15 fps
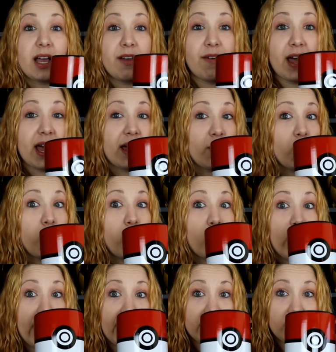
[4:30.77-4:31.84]
I've had
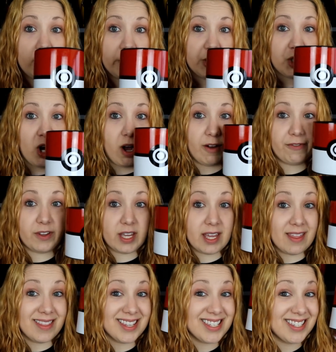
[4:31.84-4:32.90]
way too much
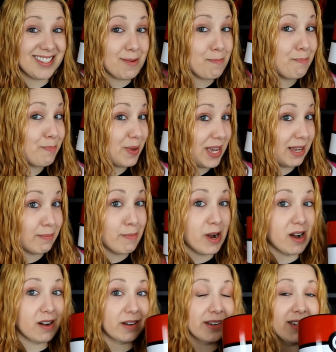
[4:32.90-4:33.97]
coffee, and this is a big
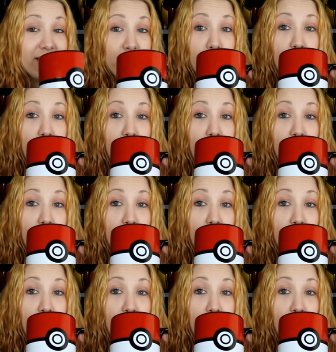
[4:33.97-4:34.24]
mug.